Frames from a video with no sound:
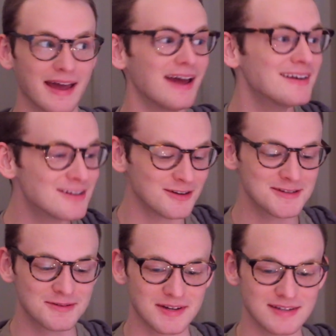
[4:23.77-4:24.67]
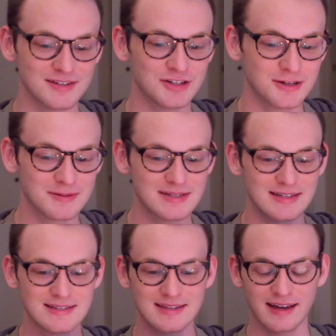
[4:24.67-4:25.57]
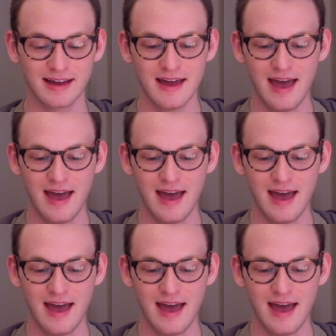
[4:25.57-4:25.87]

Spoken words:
and also Daisy Jones is, like,